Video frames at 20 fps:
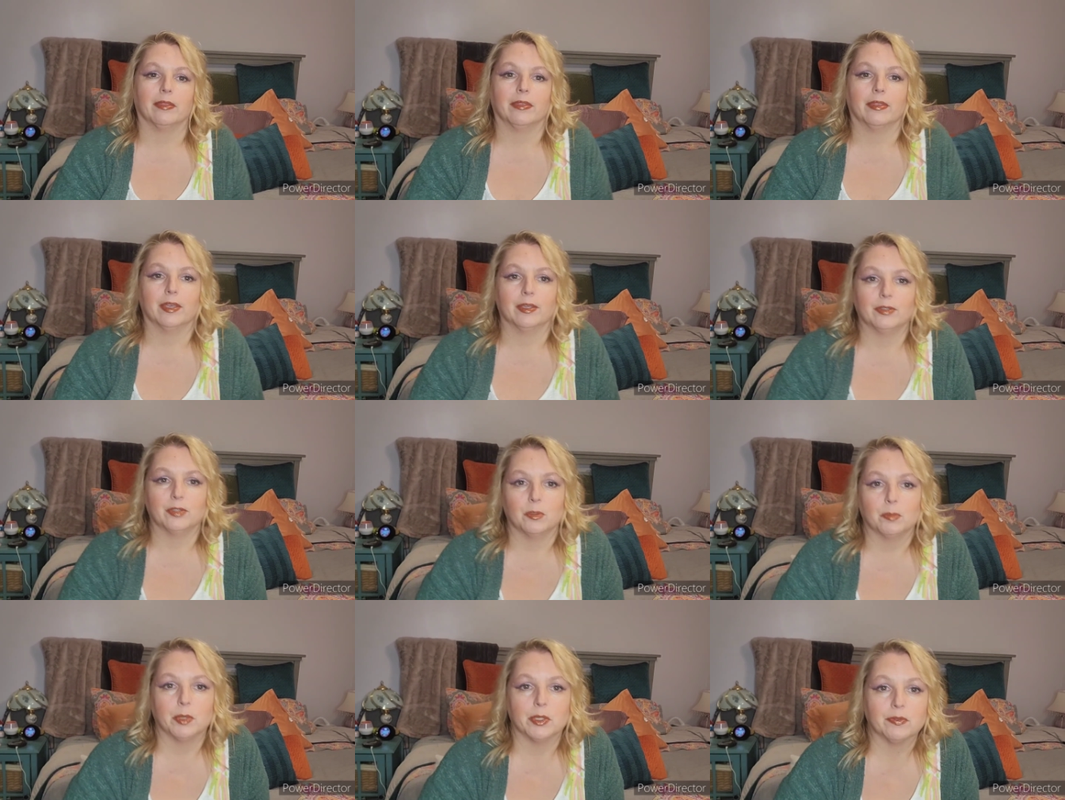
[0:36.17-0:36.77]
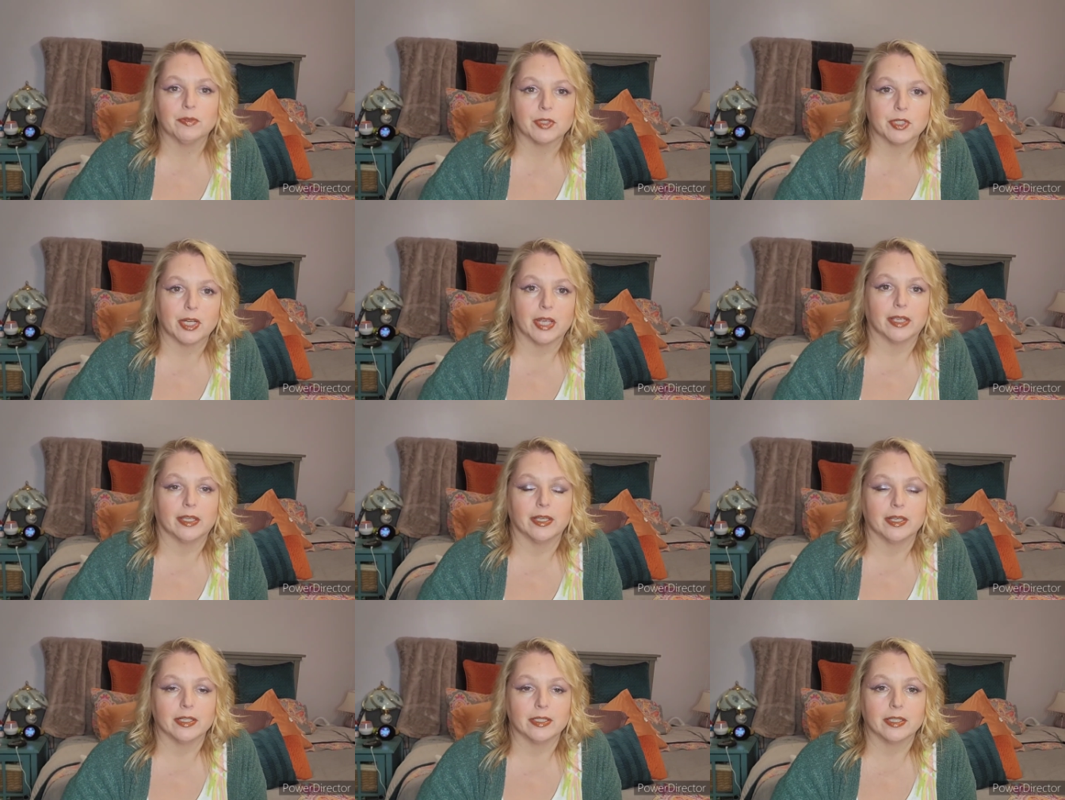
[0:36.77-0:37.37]
Thanks so much for
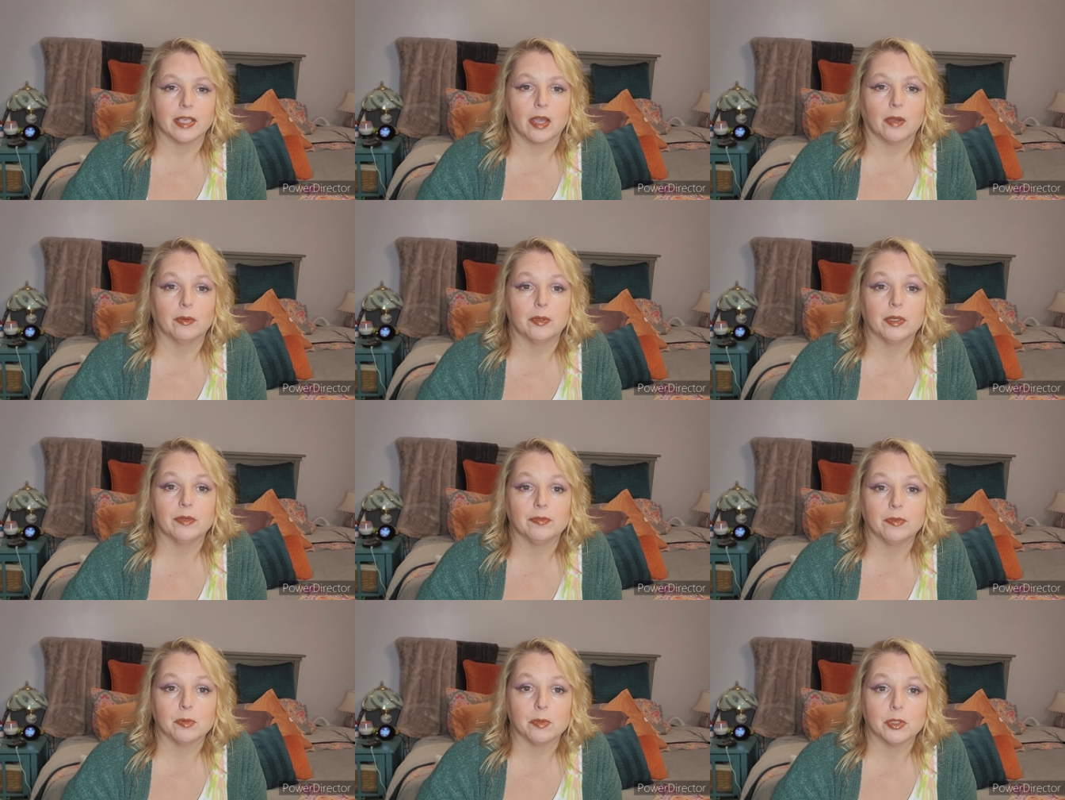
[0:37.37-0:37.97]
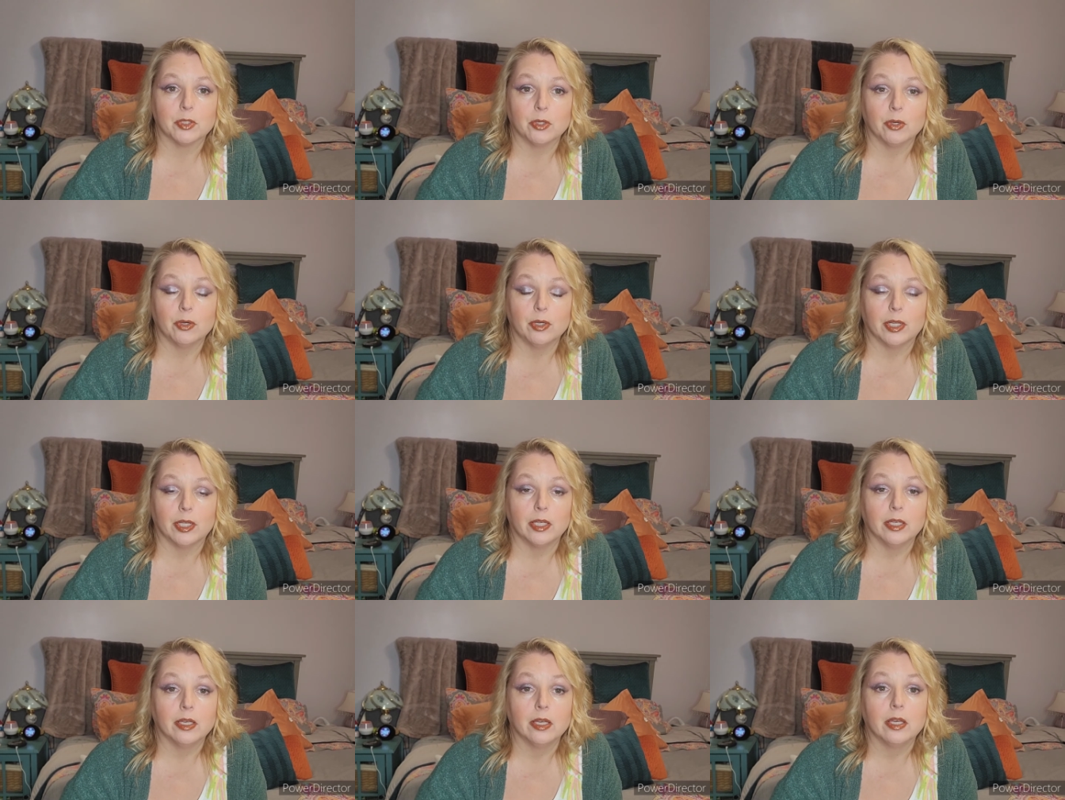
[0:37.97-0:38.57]
checking us out. And if you're
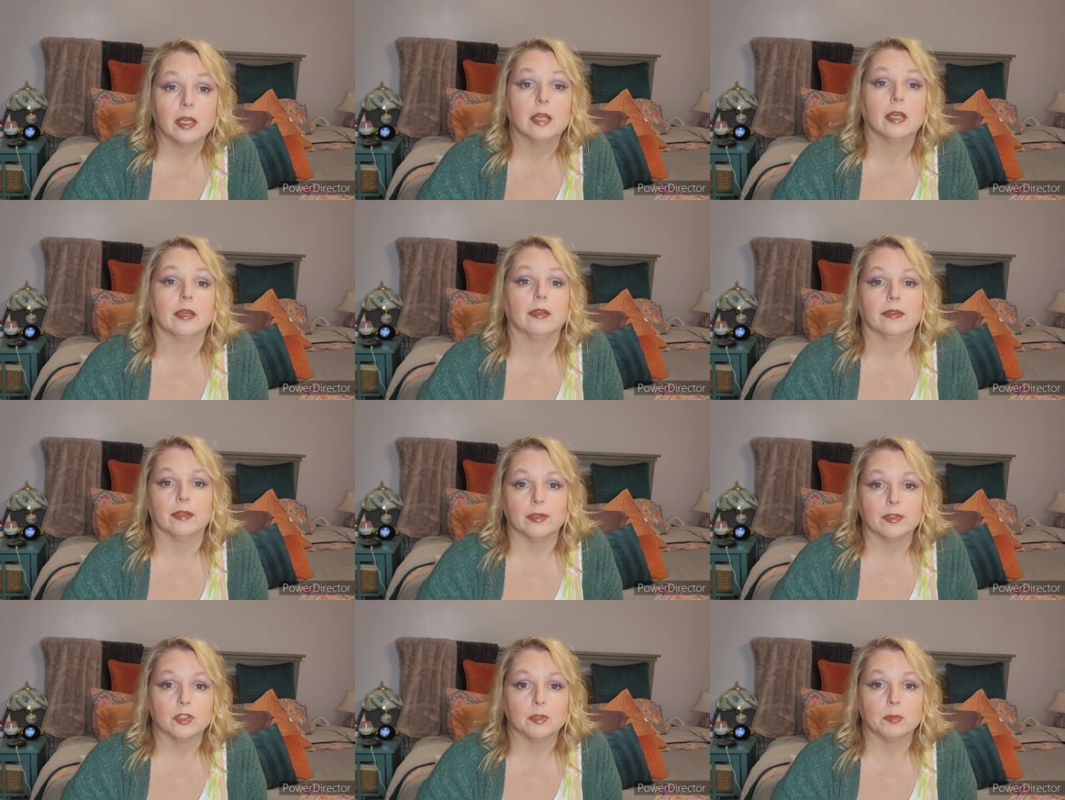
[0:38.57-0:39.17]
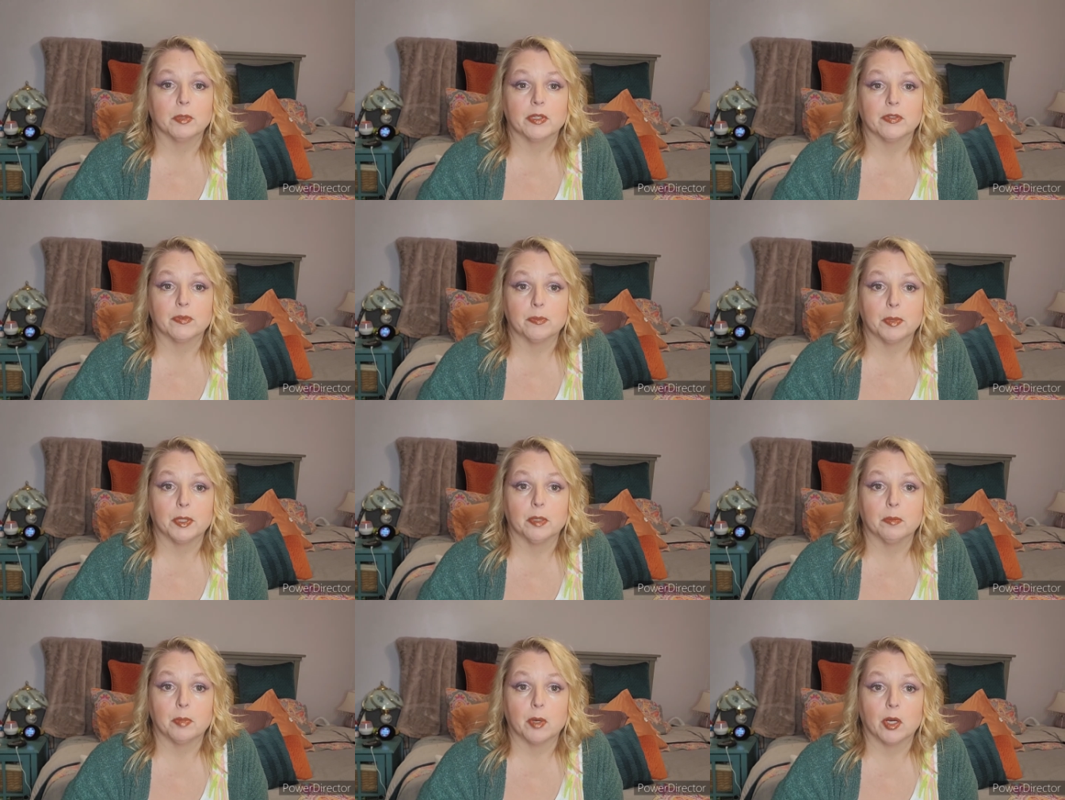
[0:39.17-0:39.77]
returning, thanks so much for
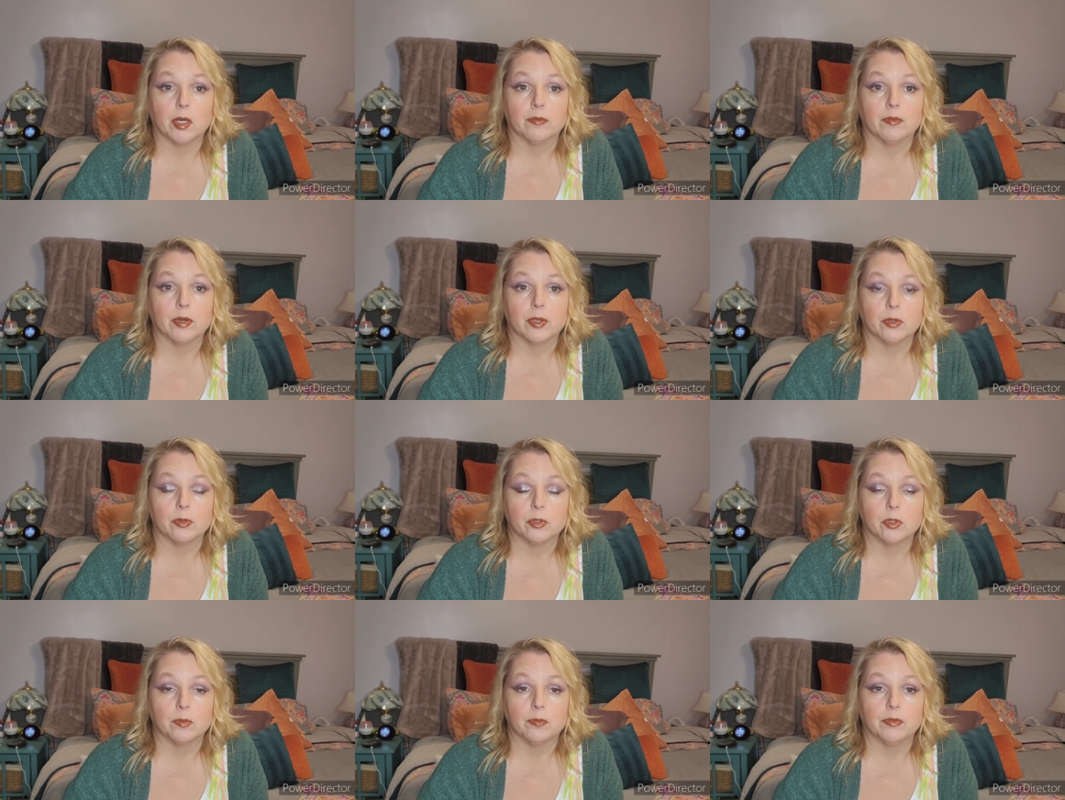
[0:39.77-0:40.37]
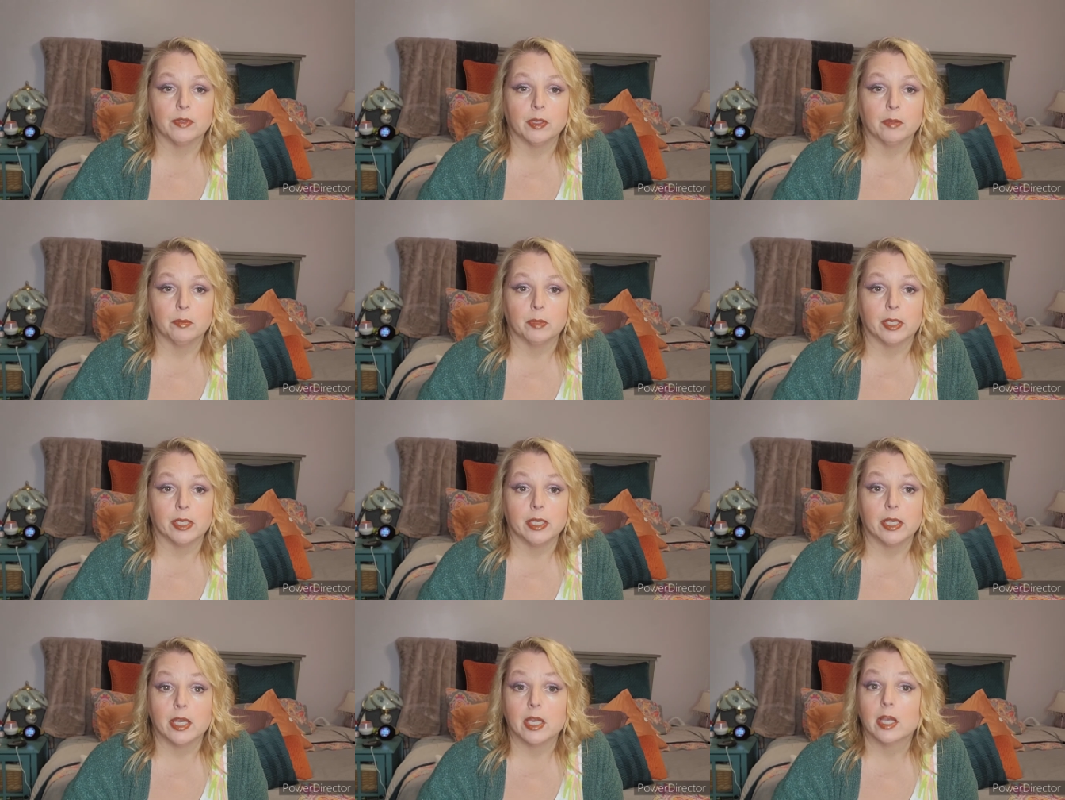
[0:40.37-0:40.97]
being part of our YouTube
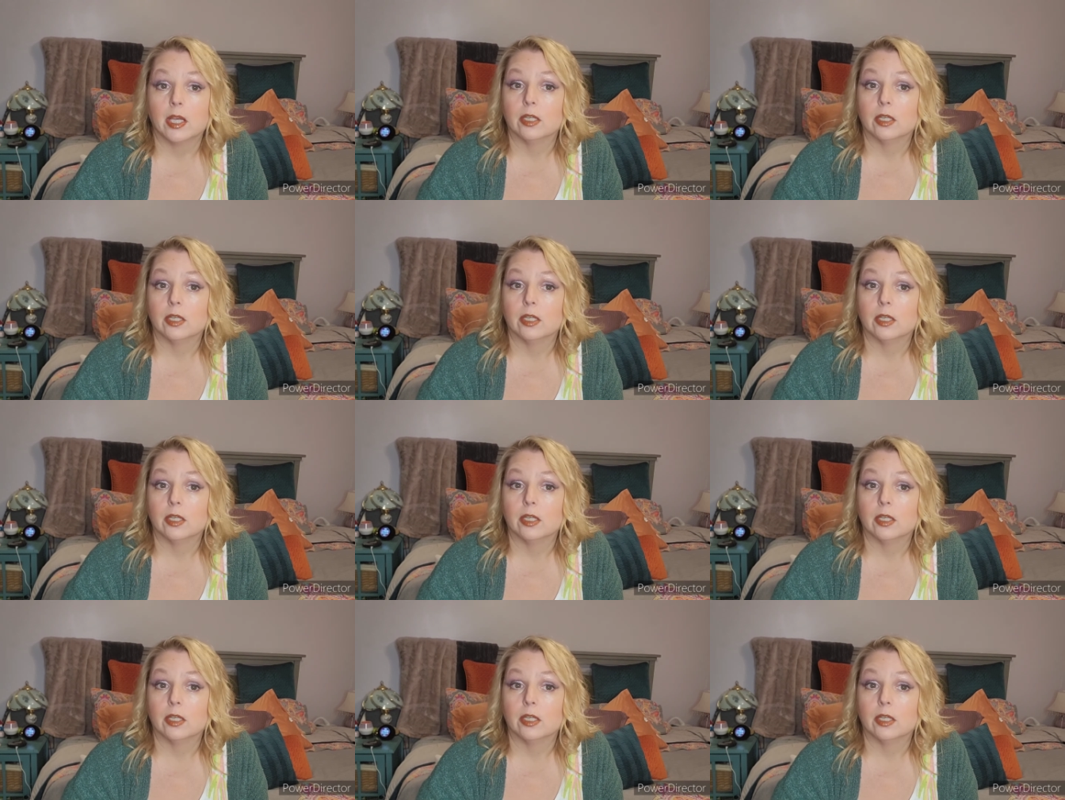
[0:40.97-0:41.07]
family.